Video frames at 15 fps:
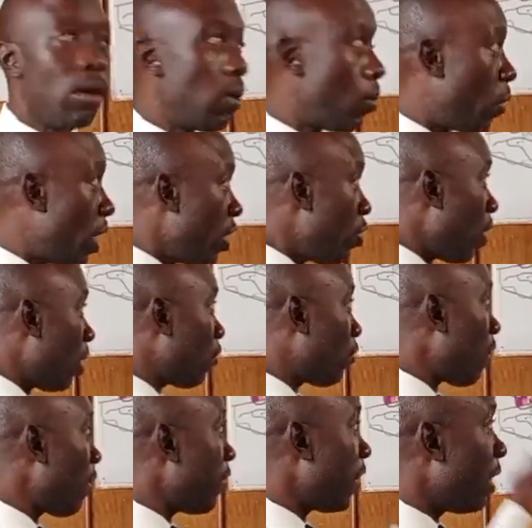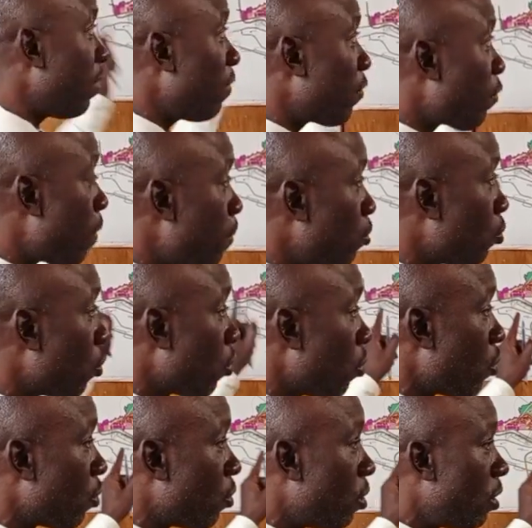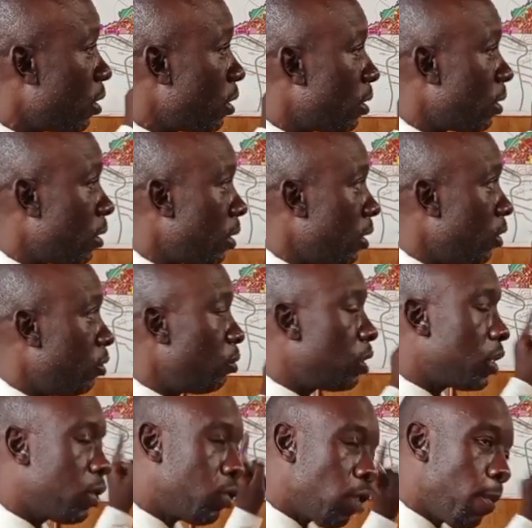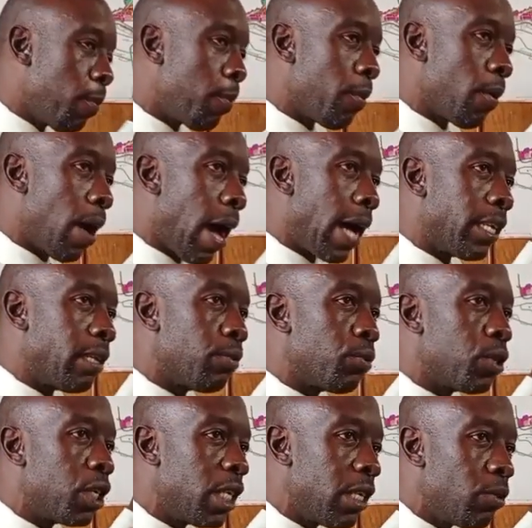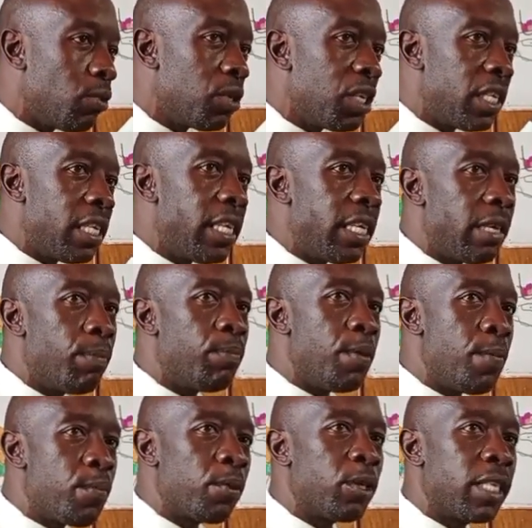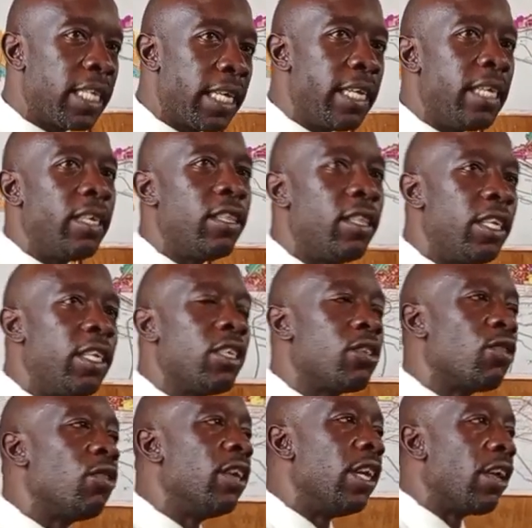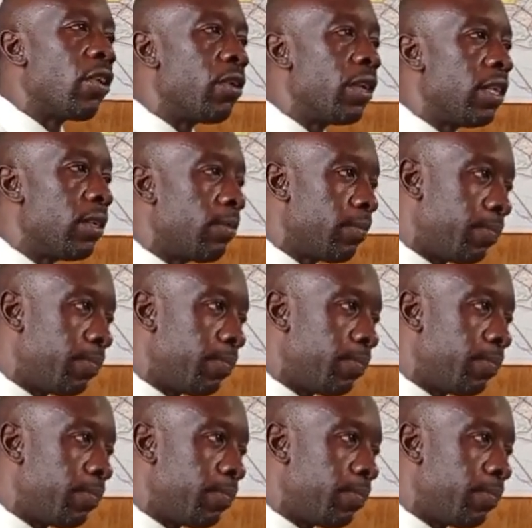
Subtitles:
When you are traveling from Tororo, you stop at Busiu seeing people selling things on the road.